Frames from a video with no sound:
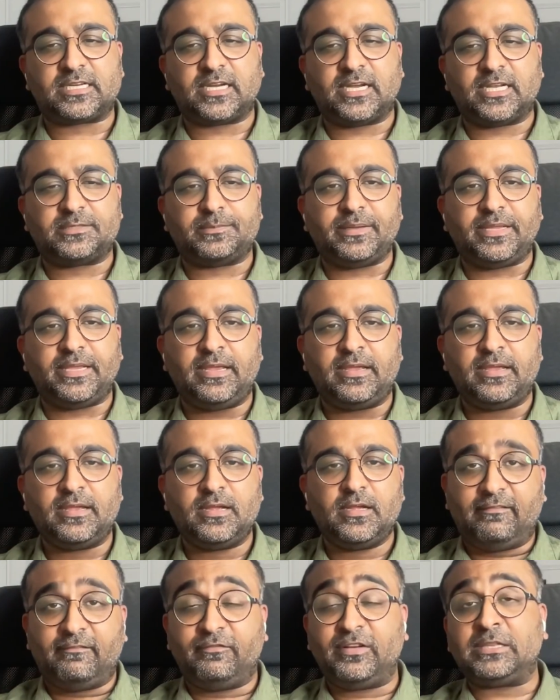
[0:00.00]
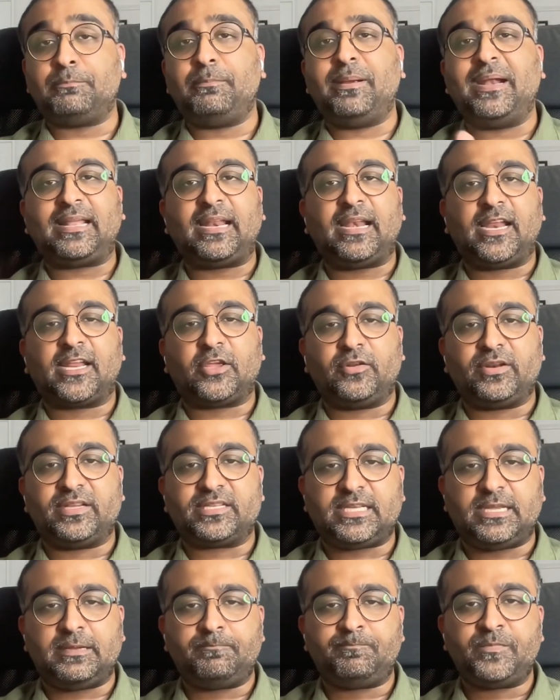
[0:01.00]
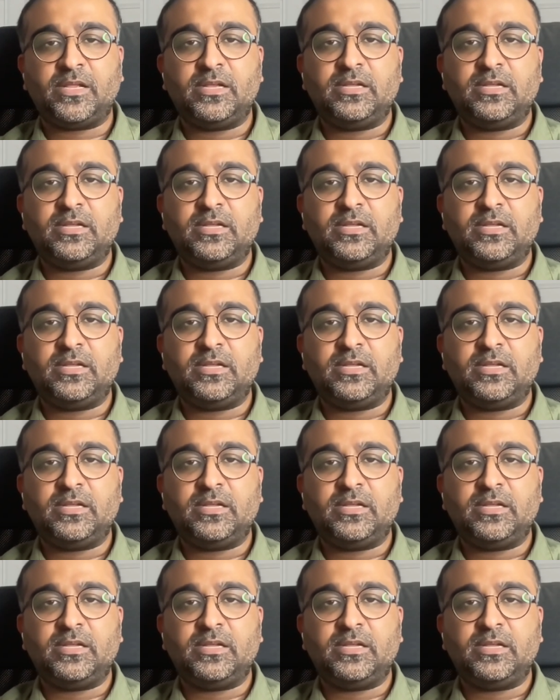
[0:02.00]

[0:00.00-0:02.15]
Chargebee with better accuracy.